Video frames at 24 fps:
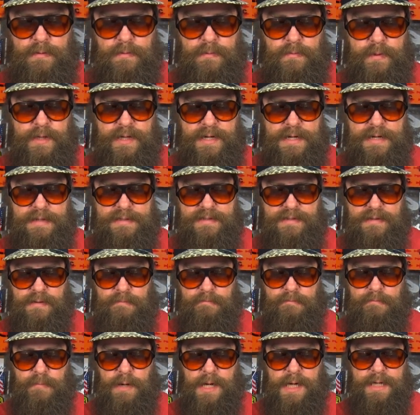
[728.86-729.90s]
We got
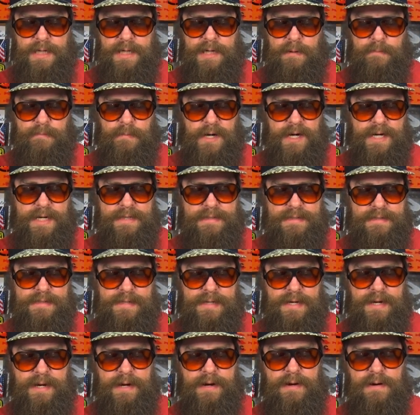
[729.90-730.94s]
some Mighty Mites
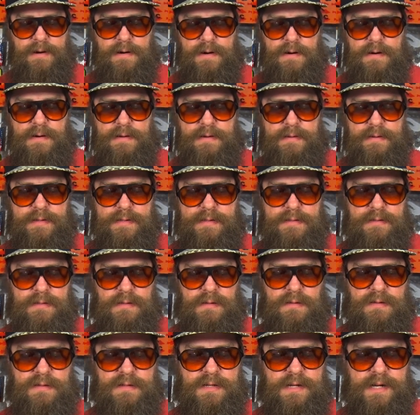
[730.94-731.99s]
here. This
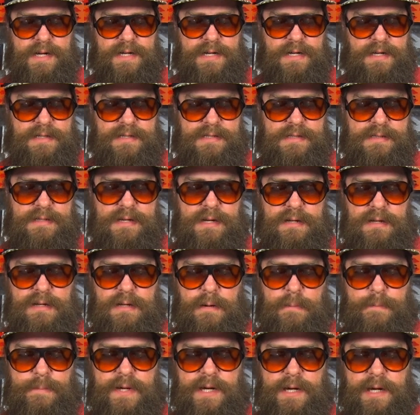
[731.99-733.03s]
looks like a
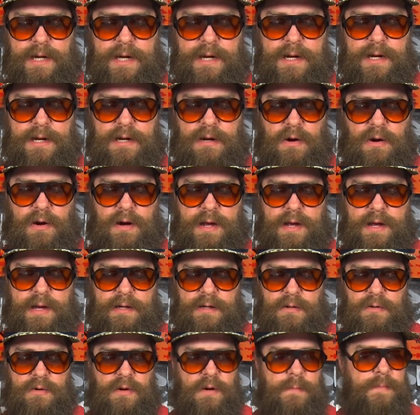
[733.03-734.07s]
centipede or a
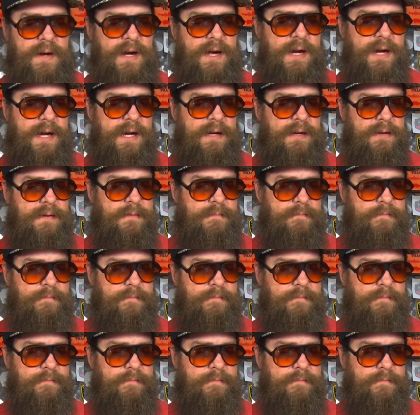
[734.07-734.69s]
helgramite.